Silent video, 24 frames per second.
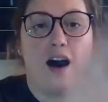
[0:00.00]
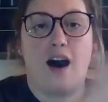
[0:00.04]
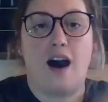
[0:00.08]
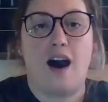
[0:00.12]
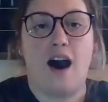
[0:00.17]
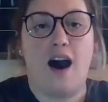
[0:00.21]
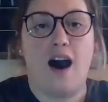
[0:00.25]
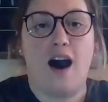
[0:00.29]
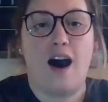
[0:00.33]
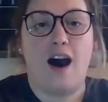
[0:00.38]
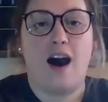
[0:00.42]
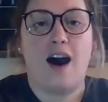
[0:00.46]

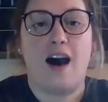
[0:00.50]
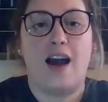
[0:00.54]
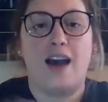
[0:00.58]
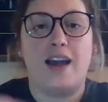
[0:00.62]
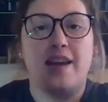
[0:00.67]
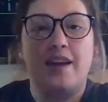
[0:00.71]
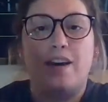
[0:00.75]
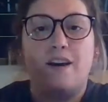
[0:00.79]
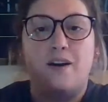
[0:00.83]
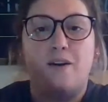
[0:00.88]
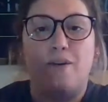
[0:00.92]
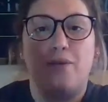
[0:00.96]

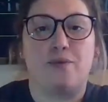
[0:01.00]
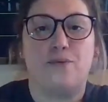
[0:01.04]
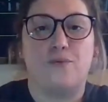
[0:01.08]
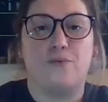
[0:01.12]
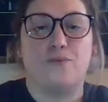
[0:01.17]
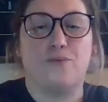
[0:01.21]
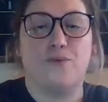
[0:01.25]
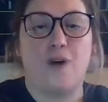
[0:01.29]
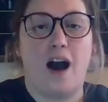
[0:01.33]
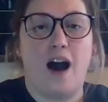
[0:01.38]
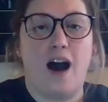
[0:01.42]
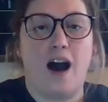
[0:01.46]
I
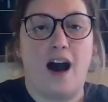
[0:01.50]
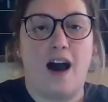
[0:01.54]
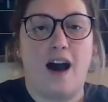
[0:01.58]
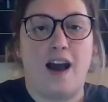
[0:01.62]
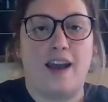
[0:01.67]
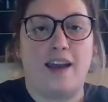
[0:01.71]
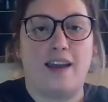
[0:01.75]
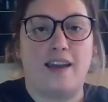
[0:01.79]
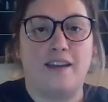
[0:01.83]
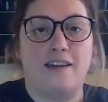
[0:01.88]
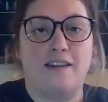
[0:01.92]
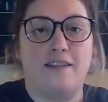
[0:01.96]

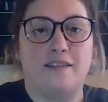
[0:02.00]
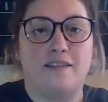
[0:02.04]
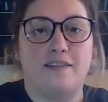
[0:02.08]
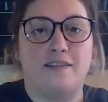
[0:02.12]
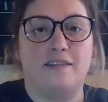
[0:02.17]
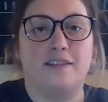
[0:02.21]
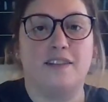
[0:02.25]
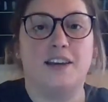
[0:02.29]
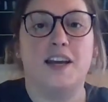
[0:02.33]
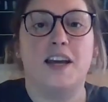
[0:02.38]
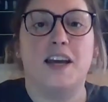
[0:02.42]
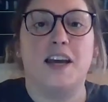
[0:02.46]
rye.
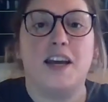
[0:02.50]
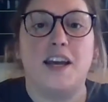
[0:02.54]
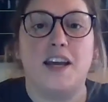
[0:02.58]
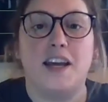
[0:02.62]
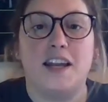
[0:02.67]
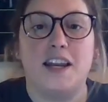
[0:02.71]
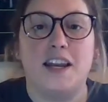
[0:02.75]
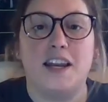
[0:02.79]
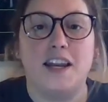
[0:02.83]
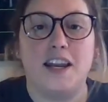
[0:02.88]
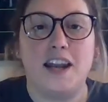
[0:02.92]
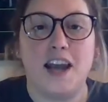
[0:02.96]

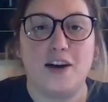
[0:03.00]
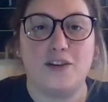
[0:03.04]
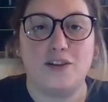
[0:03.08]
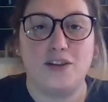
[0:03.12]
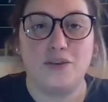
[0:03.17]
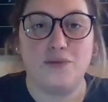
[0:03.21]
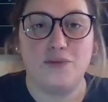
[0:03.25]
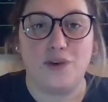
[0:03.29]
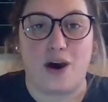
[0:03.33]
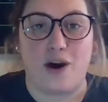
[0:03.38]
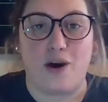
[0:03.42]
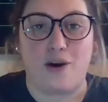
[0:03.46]
Now
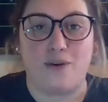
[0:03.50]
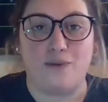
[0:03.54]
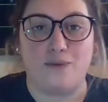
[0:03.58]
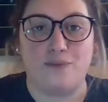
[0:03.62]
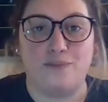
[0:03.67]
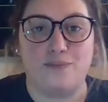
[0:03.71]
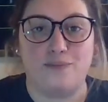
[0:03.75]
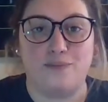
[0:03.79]
you go.